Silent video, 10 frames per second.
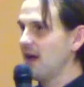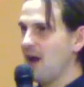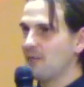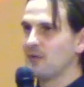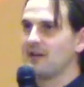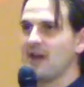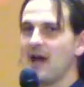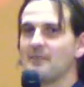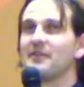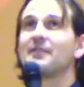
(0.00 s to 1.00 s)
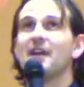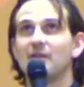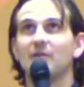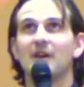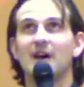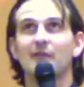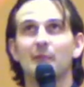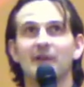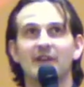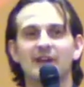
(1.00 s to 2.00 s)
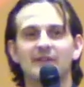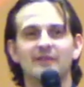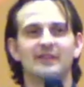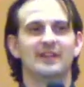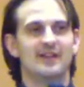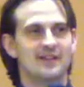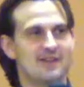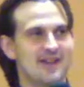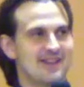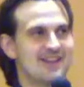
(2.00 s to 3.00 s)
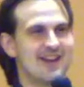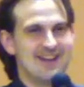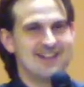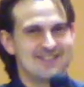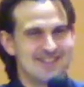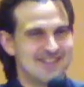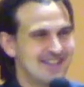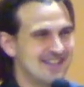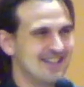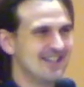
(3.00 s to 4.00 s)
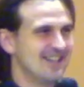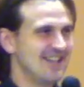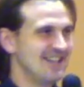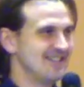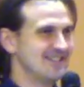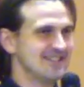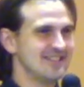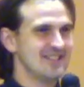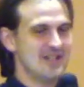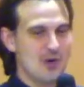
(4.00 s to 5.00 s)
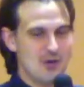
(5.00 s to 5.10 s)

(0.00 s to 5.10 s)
I'm really happy. Thank you, God, for my life. Thank you, God, for And you know